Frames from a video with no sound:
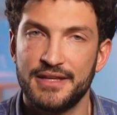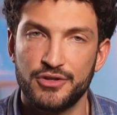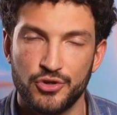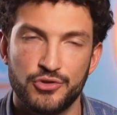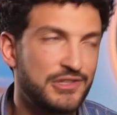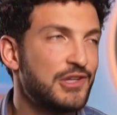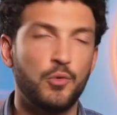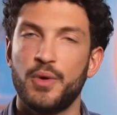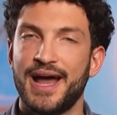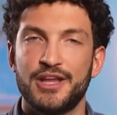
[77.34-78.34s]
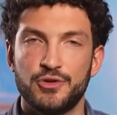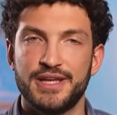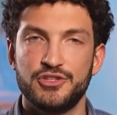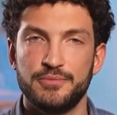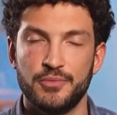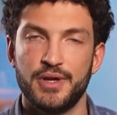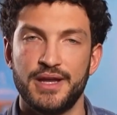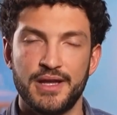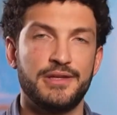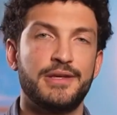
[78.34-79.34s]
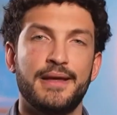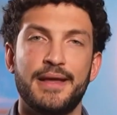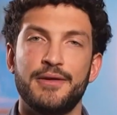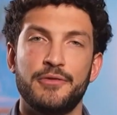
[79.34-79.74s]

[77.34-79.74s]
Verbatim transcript: they're used in a wide range of products, in